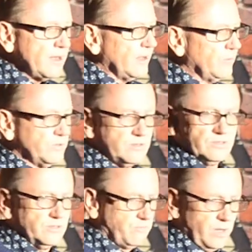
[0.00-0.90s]
it was
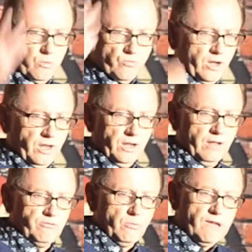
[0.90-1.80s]
just people ringing in
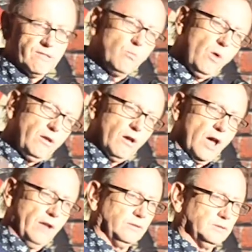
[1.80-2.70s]
everywhere. And then one
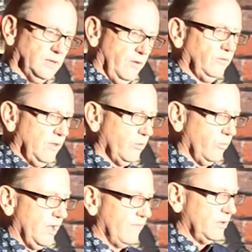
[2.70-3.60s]
night, you know, as luck would
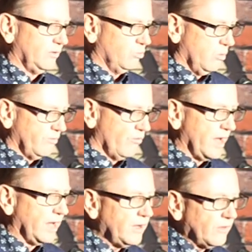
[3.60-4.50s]
have it, this woman
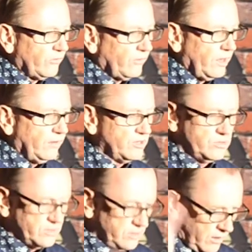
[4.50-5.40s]
rang in and said, and she
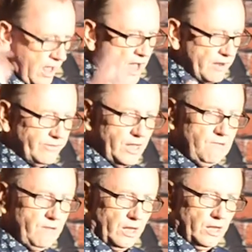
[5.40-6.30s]
was a little hard of
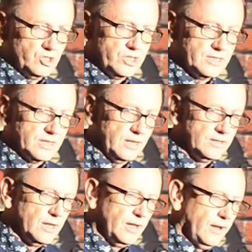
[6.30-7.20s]
hearing, and she said,
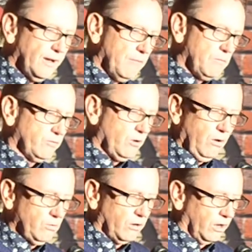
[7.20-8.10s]
I've got a
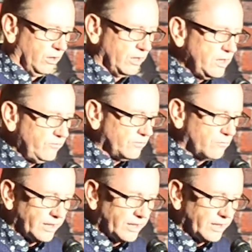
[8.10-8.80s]
whole lot of leaves in my